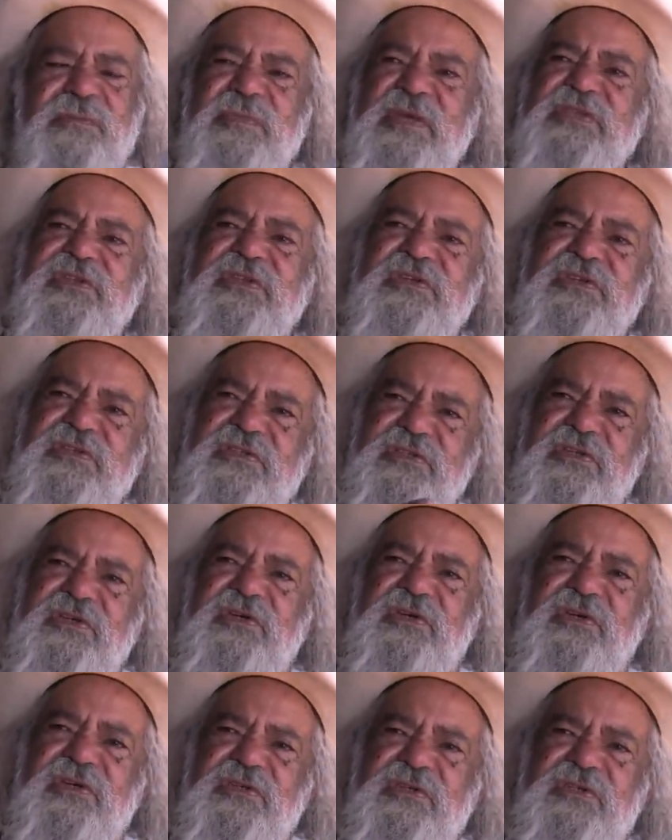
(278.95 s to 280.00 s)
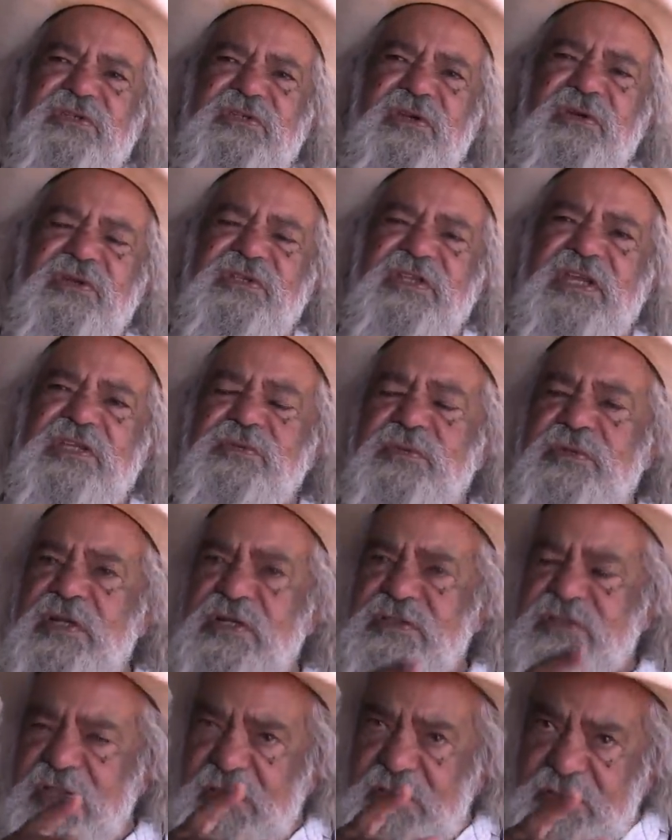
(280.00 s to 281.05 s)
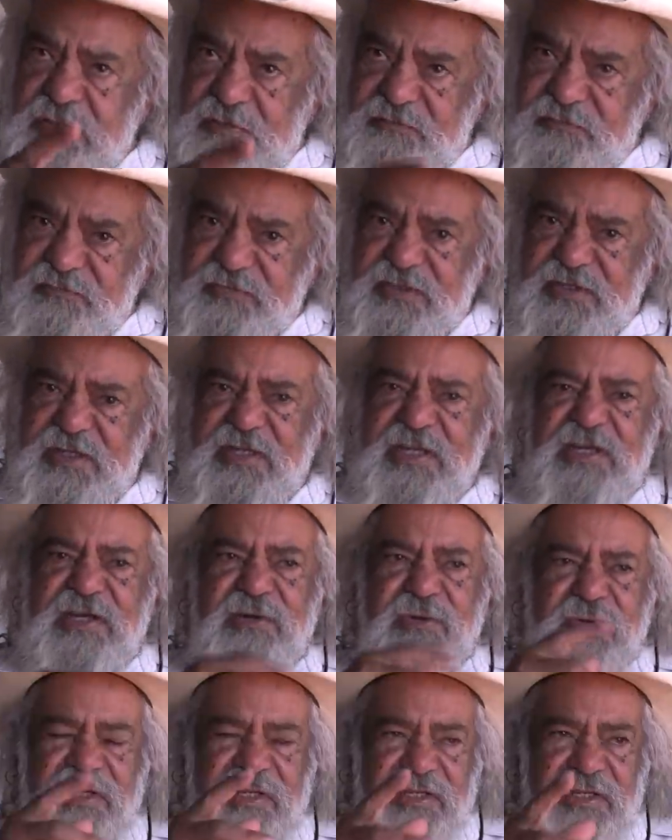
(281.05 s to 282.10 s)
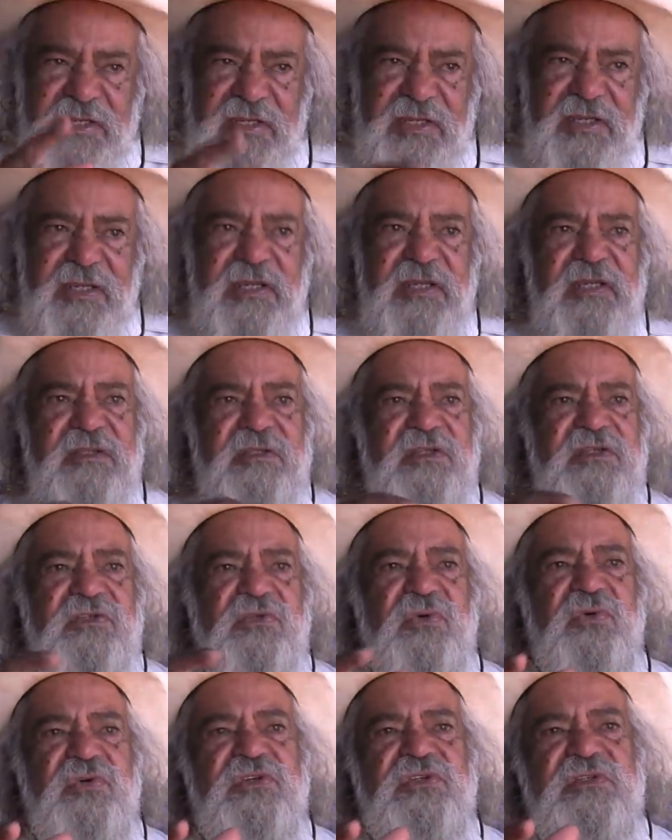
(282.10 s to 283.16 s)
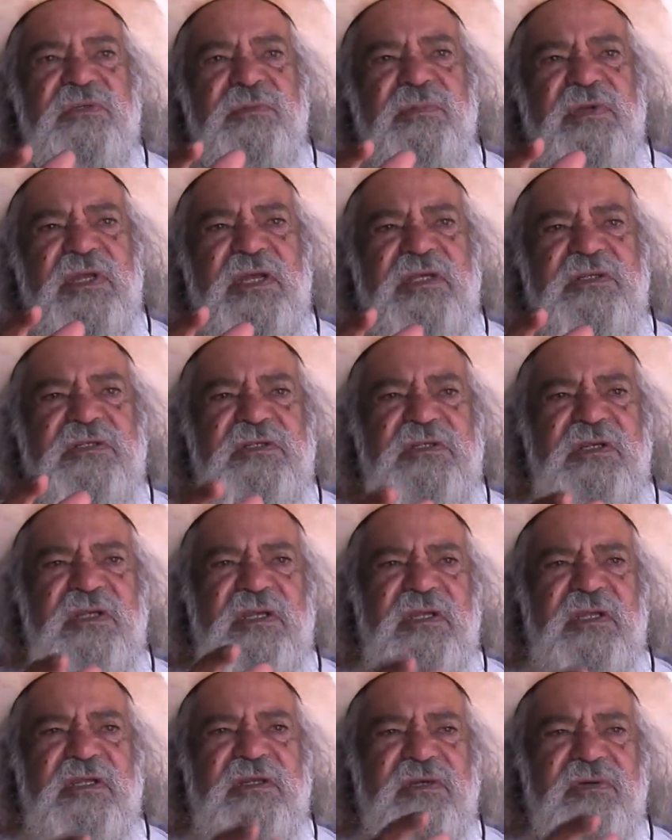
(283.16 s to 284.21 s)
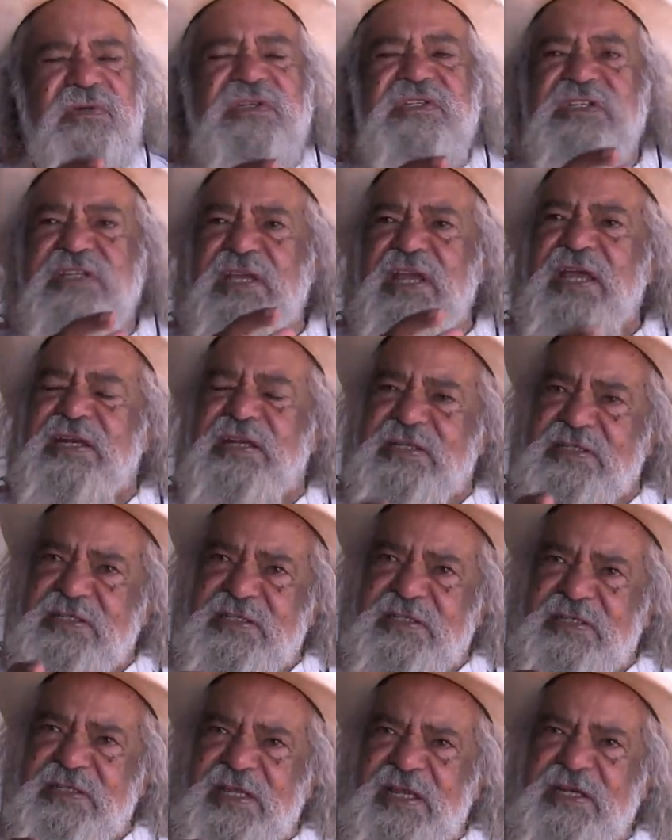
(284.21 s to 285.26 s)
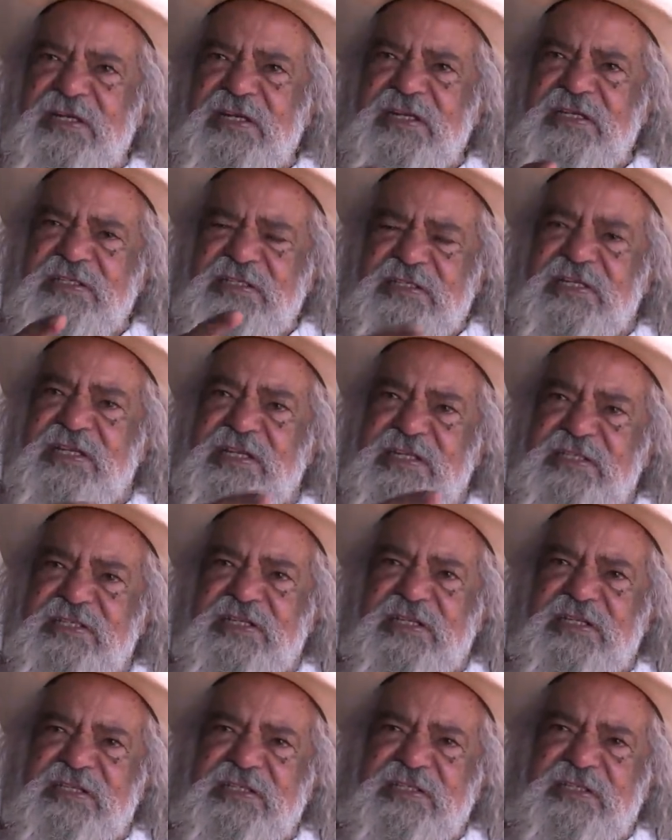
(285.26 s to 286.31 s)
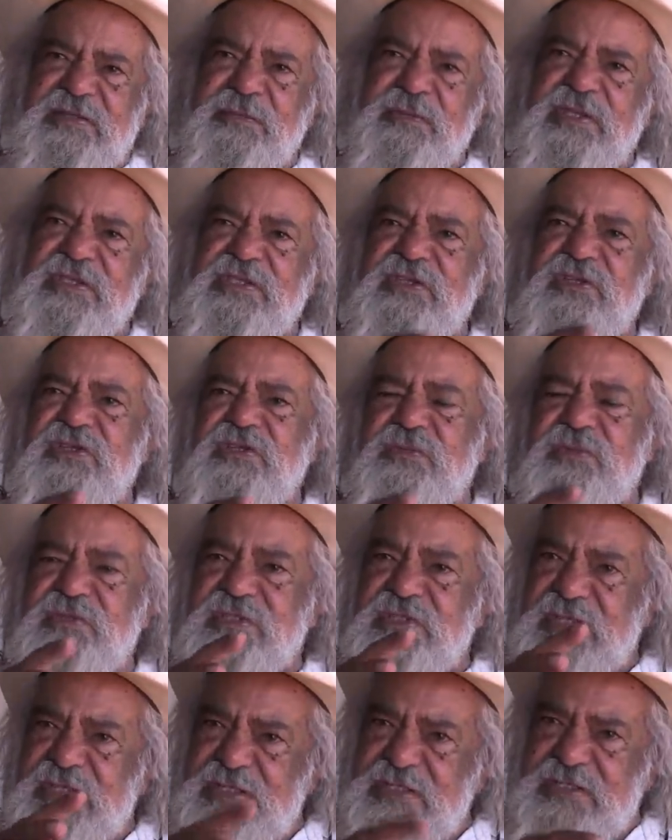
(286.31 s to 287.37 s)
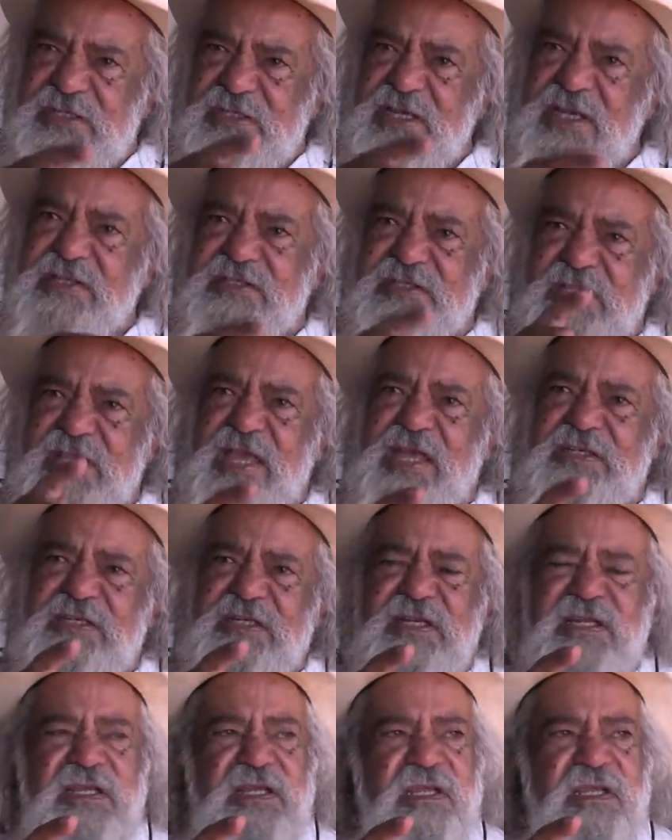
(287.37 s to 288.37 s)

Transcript: Methodist Church, so that's when I started hearing the stories about Christianity and its teachings. The Methodist was teaching us that.